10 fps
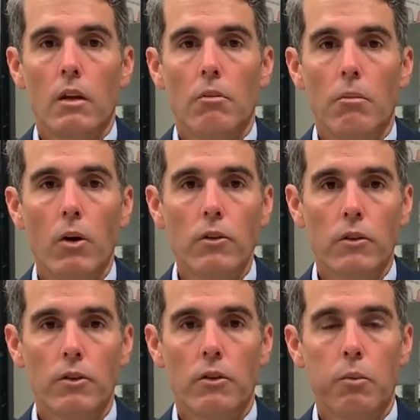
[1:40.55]
Most of
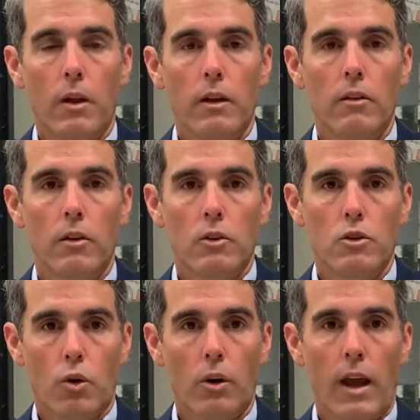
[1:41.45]
us place
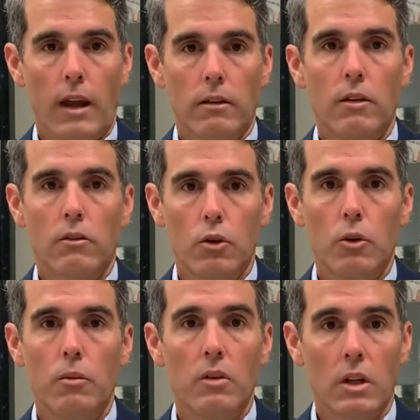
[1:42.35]
short-acting
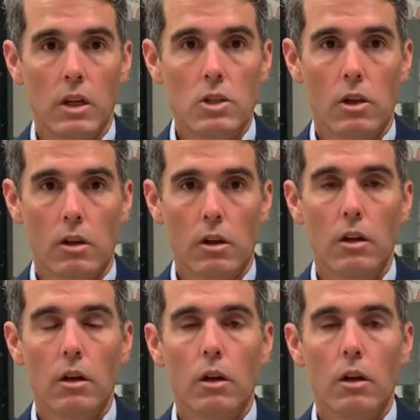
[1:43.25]
tubes initially,